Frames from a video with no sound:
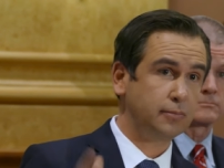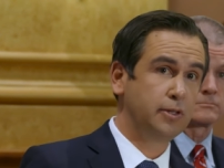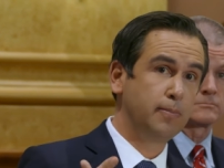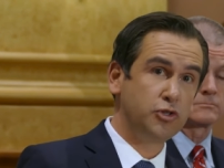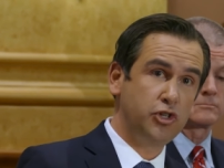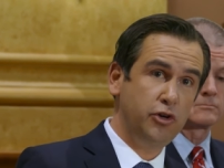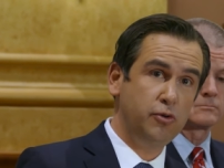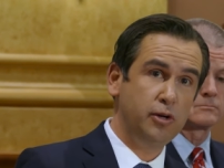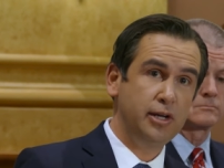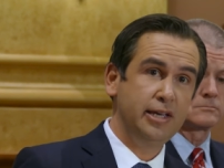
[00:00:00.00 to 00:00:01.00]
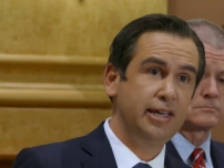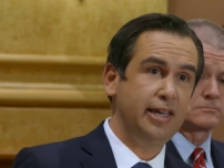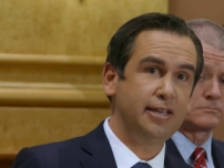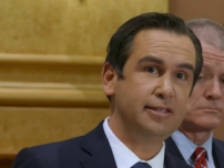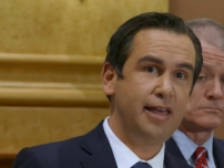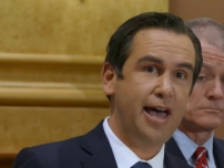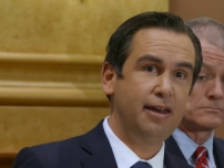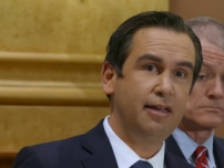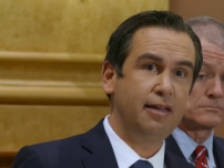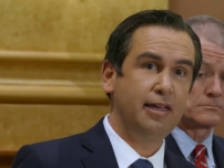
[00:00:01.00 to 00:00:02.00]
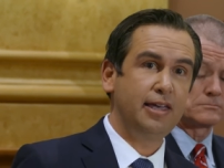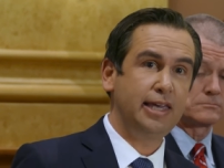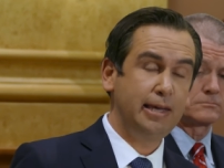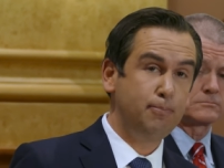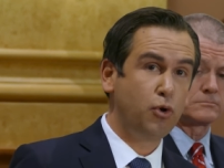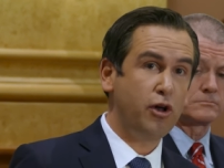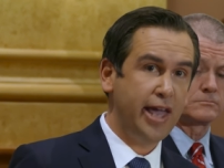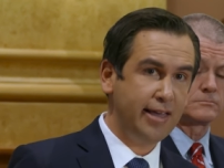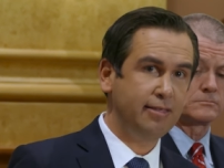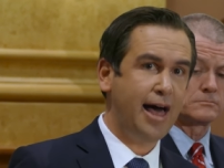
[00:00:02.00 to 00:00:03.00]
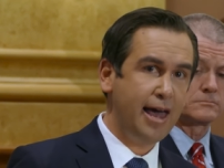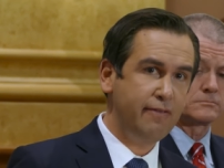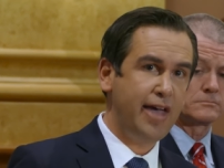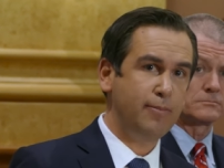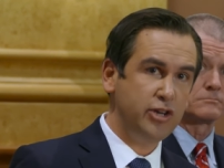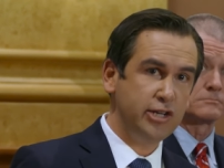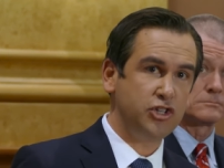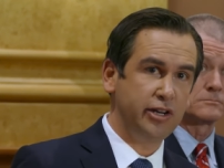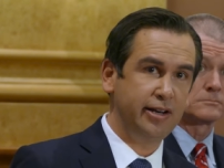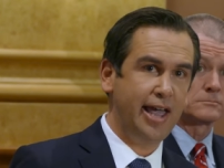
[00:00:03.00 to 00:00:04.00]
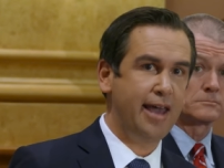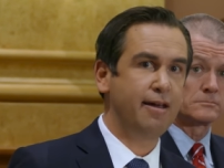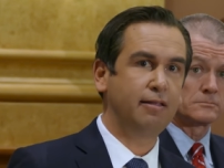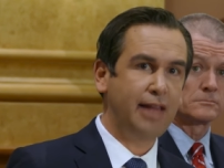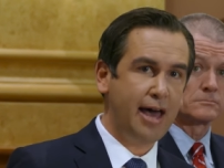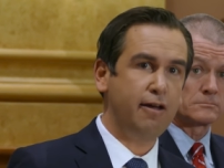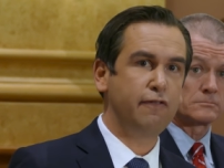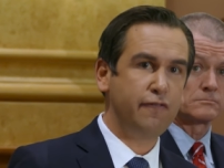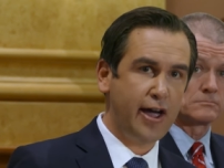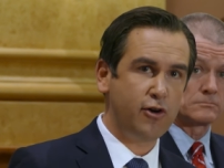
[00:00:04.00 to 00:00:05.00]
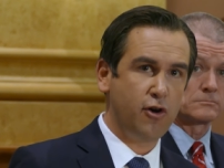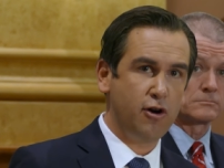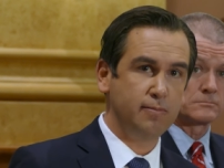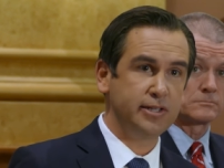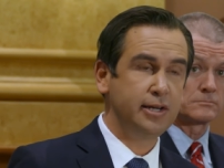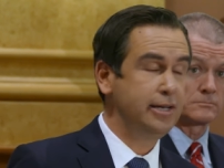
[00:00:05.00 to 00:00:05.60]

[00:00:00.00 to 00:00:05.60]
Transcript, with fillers: Number two is that he brought a lot of ammunition and a lot of firearms.